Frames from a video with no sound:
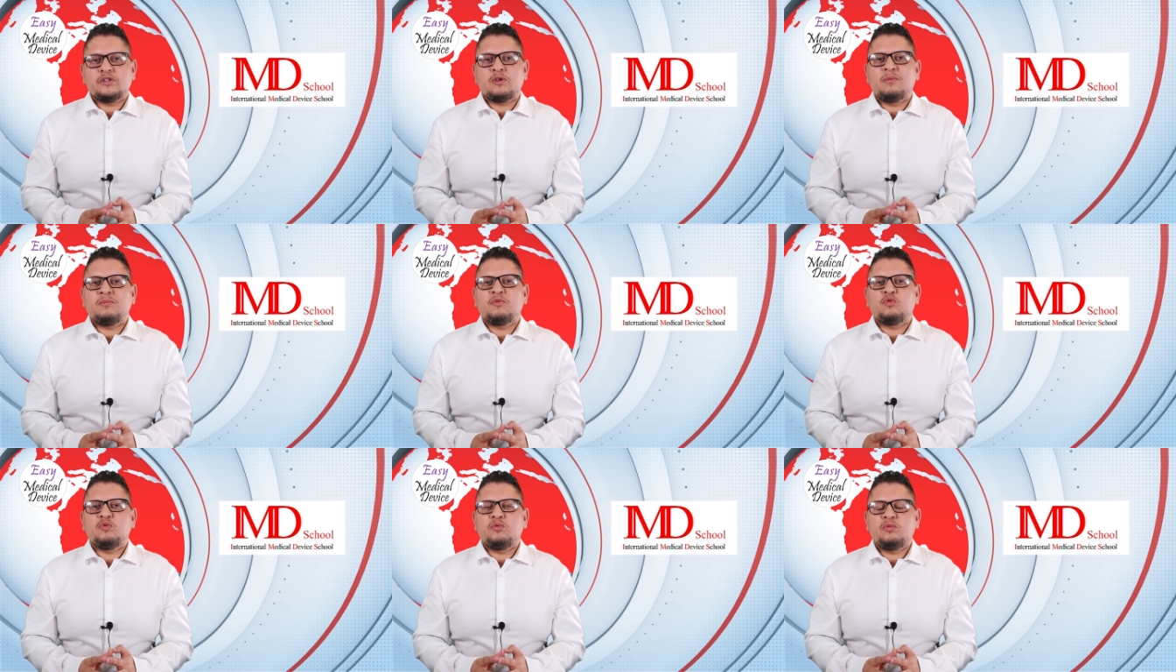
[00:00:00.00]

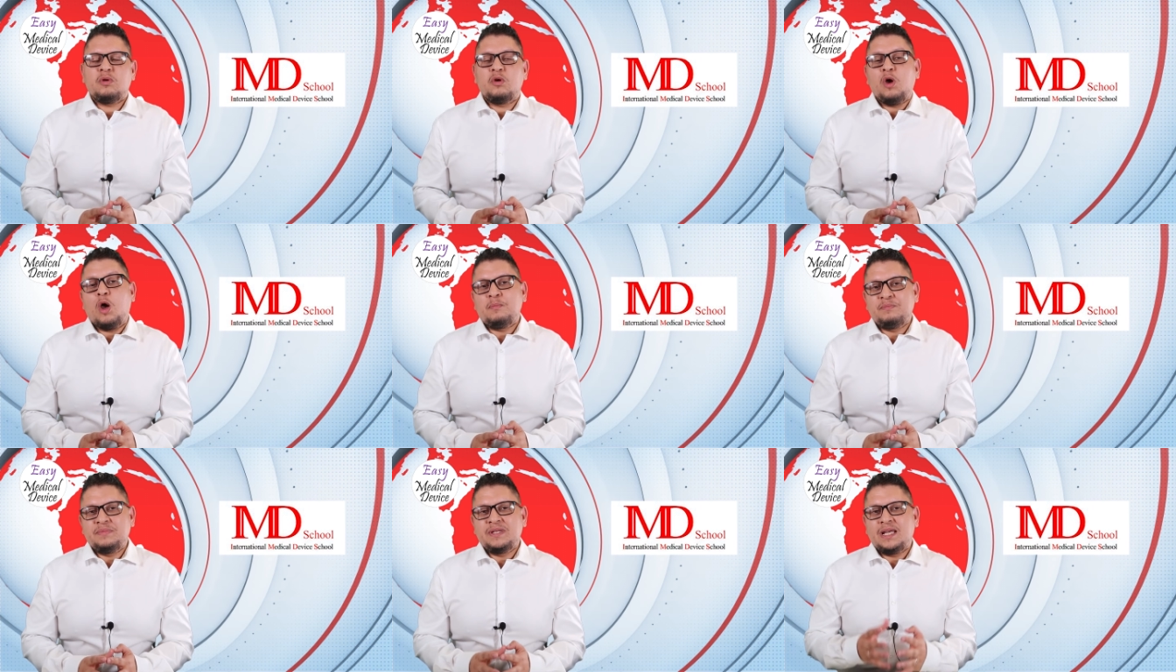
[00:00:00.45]
some
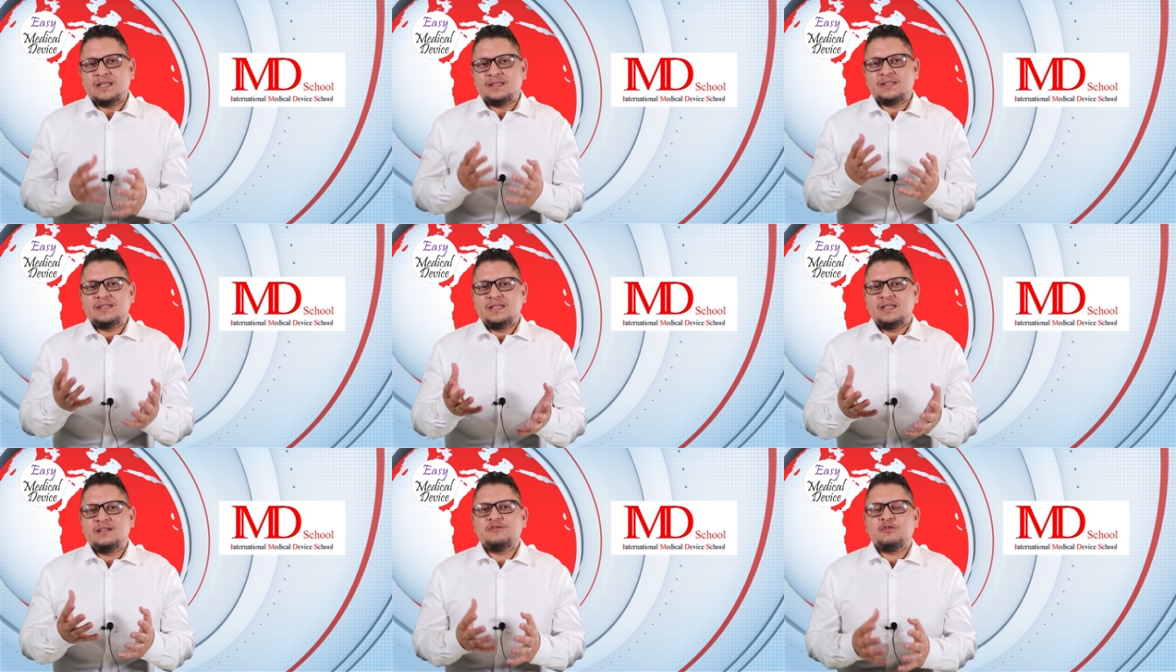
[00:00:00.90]

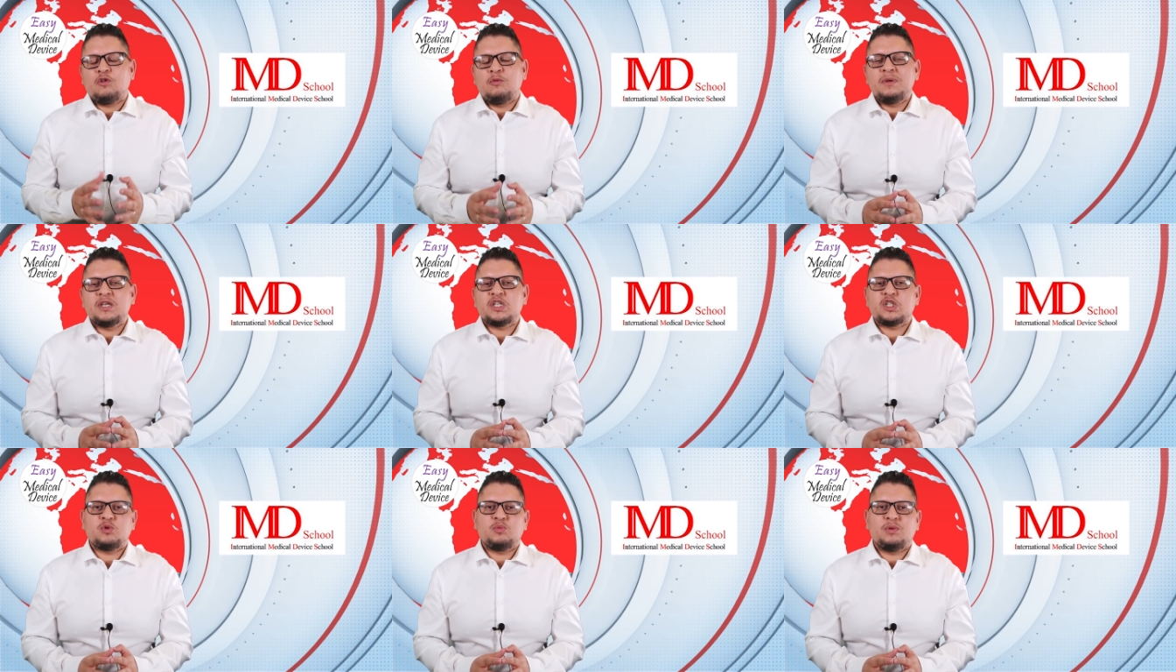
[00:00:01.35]
updated
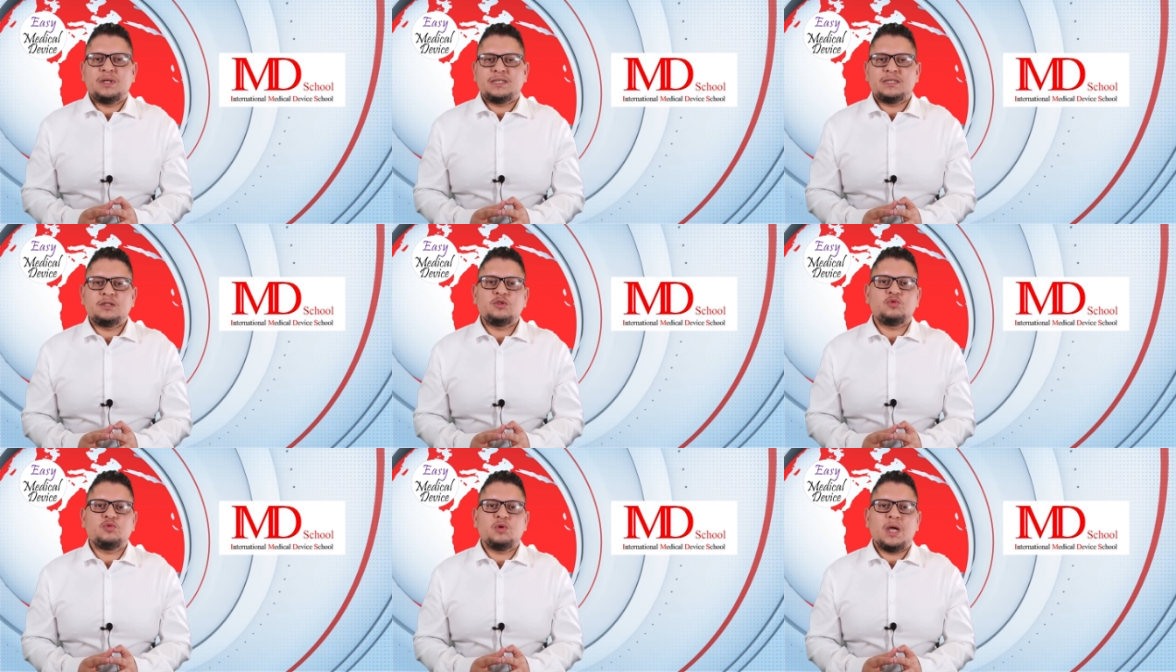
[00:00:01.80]
information
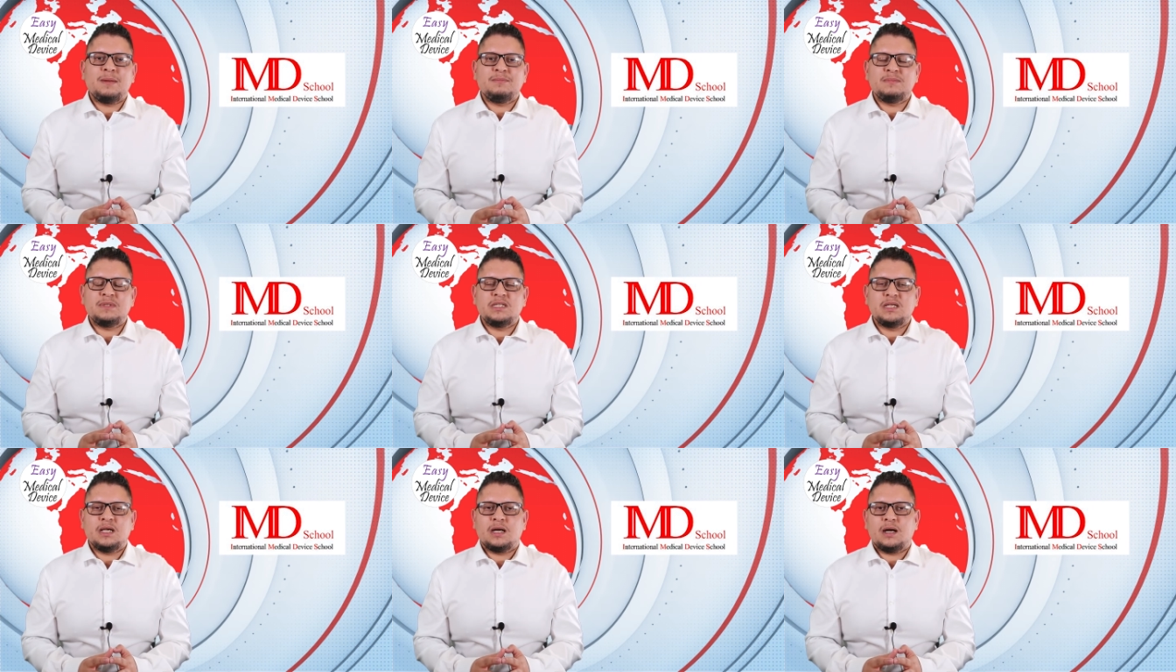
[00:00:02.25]
related to
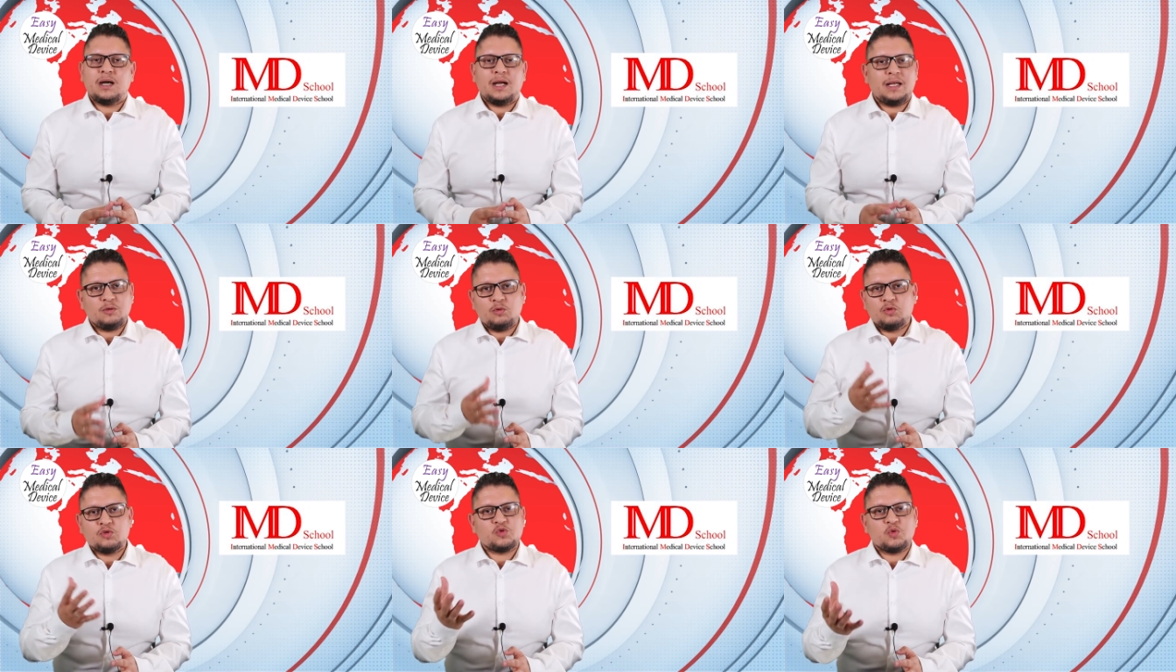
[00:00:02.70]
MDR
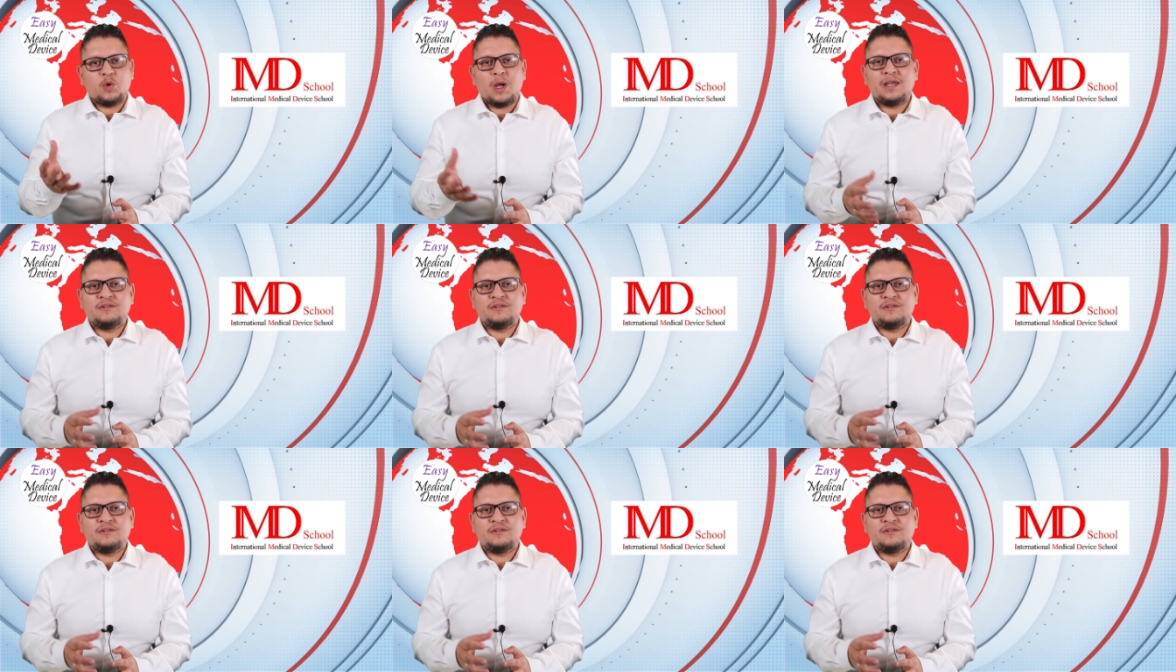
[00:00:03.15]
and also